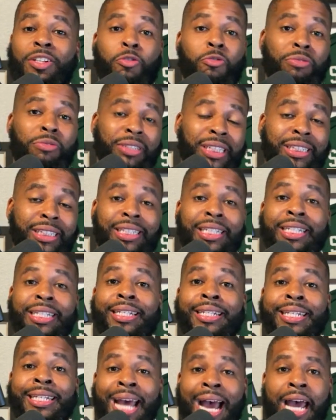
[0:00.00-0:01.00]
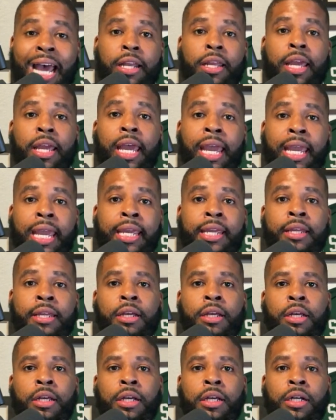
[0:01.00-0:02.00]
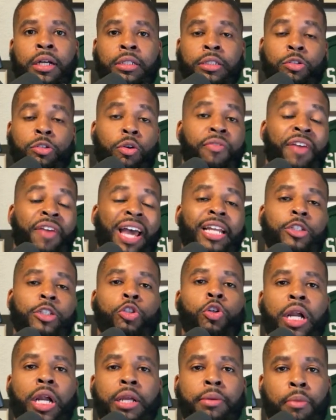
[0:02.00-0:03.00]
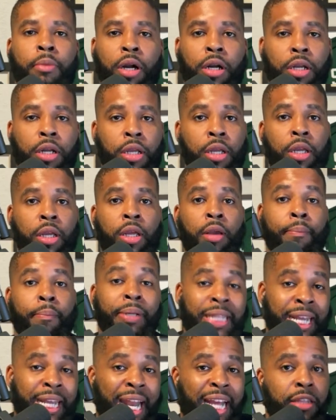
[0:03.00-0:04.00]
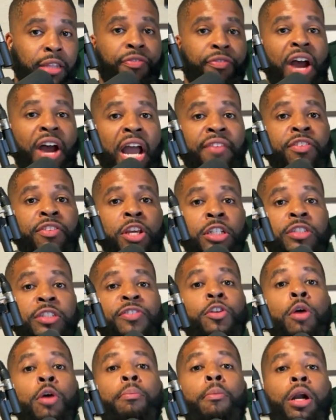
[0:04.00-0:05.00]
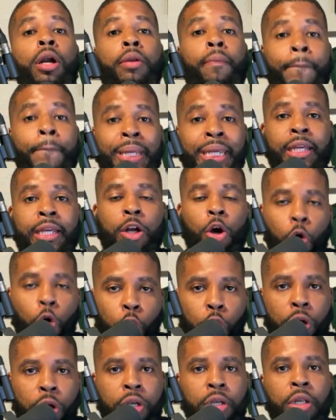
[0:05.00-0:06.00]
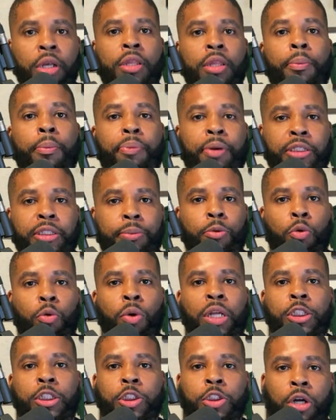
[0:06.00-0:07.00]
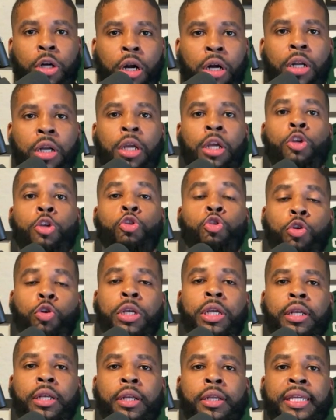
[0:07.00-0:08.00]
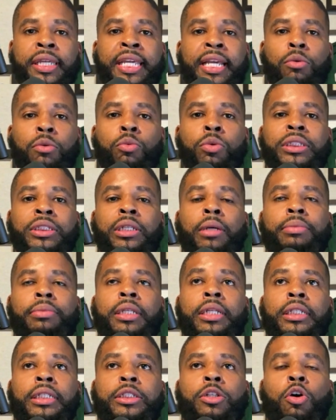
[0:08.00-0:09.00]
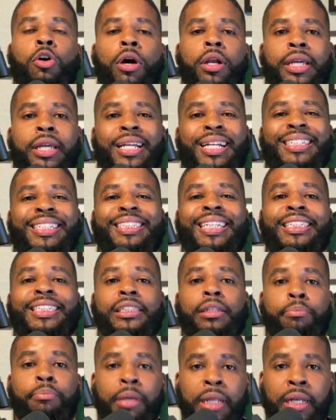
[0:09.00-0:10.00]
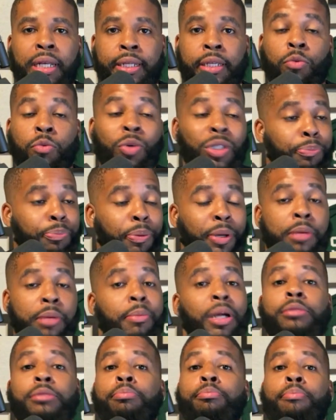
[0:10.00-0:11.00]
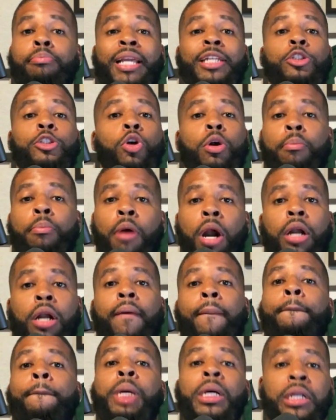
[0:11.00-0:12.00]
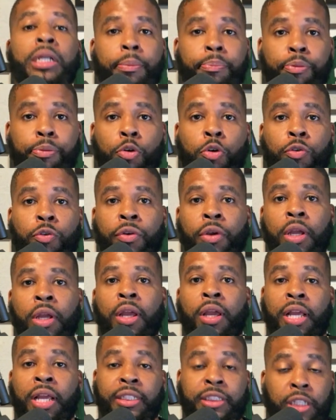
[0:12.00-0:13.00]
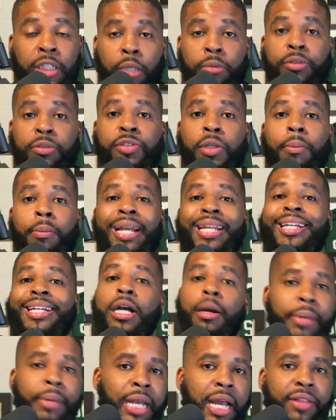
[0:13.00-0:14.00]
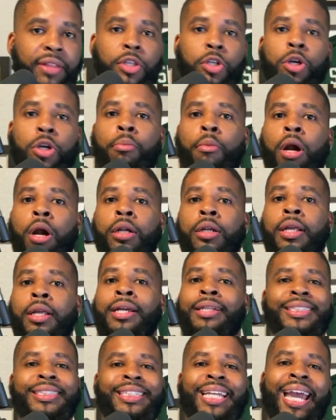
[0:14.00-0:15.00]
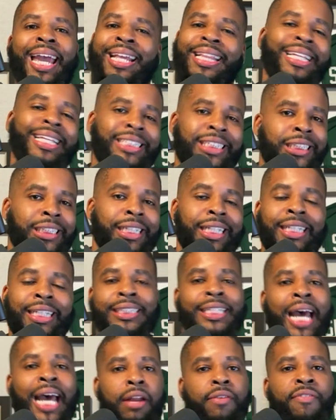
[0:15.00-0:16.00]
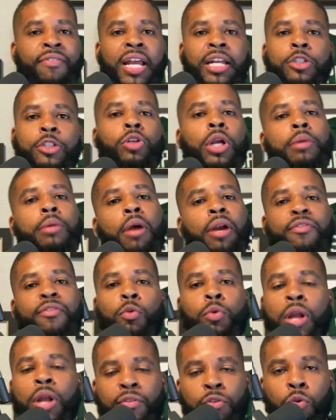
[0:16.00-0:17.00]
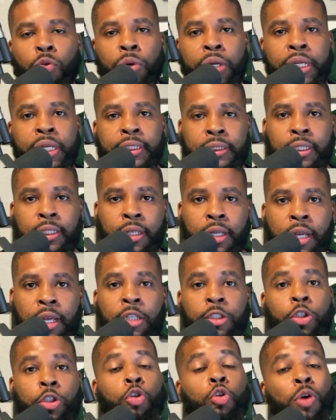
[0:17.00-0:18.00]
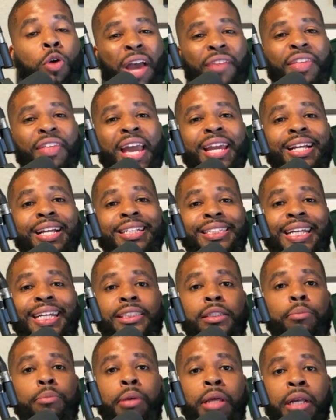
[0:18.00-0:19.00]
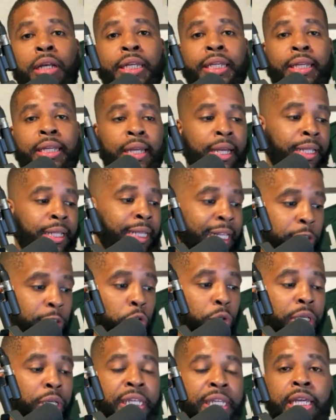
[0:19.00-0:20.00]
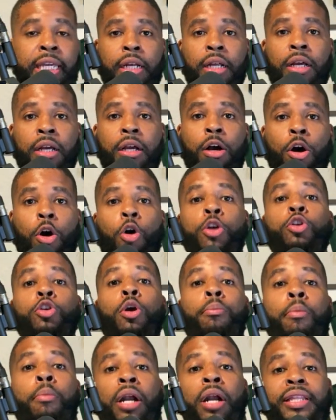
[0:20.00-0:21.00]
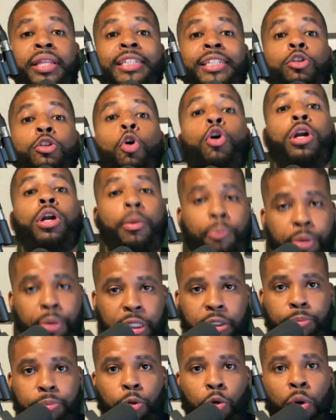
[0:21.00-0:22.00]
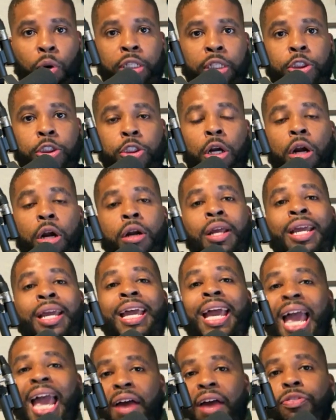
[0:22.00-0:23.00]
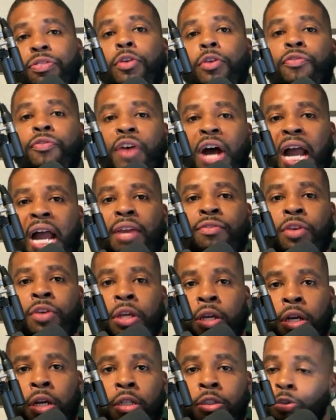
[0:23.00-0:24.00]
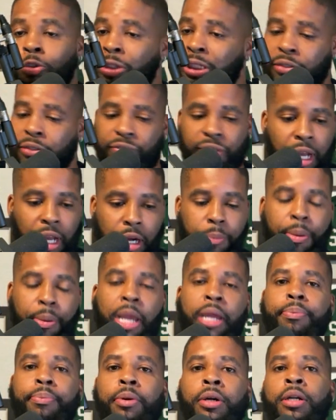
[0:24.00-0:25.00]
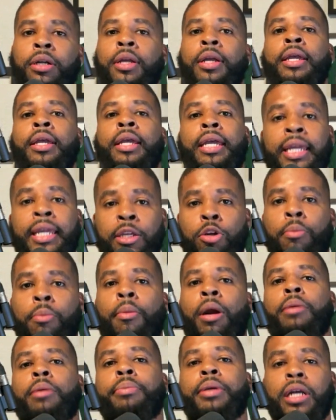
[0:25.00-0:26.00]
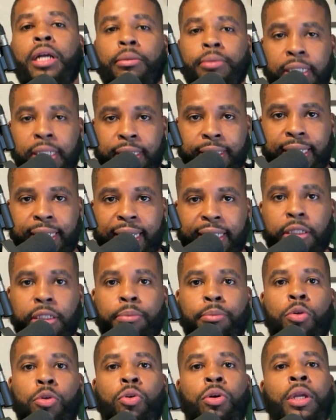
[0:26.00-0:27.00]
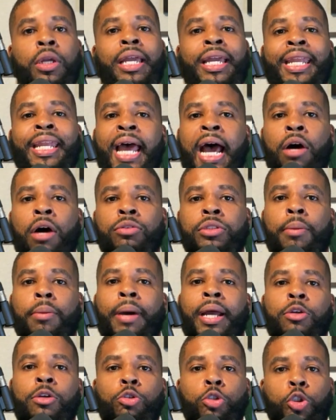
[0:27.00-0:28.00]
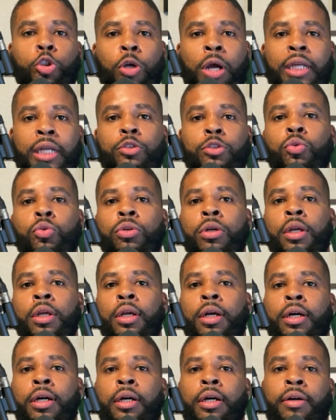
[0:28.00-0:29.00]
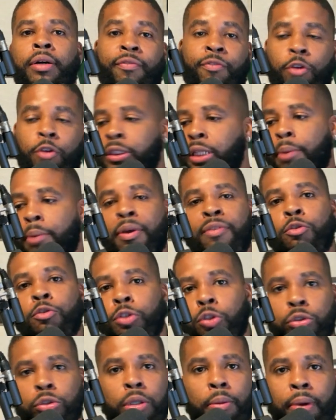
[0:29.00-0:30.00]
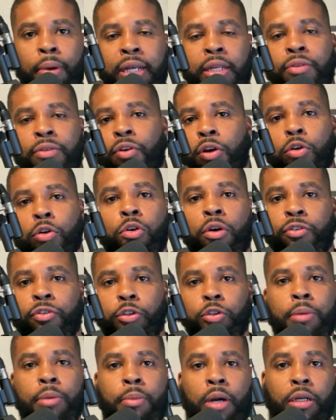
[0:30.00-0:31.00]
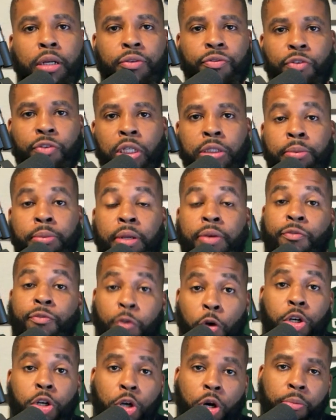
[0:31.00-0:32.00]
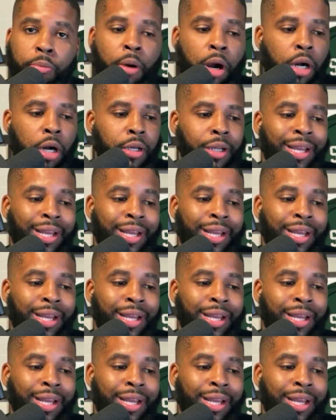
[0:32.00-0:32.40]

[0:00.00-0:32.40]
essentially not a valid trademark. But then after 5 years of your mark being on the principal registrar, you can get with something that's called incontestability, which pretty much makes your mark bulletproof in terms of somebody coming after your mark to say, hey, this is not a valid trademark for whatever reason. So you have that incontestability that you can get on your mark that's on a principal registrar after 5 years. You just fill out a paper and your mark becomes incontestable. And now somebody who's trying to, for example, if you sue somebody in federal court for trademark infringement for your mark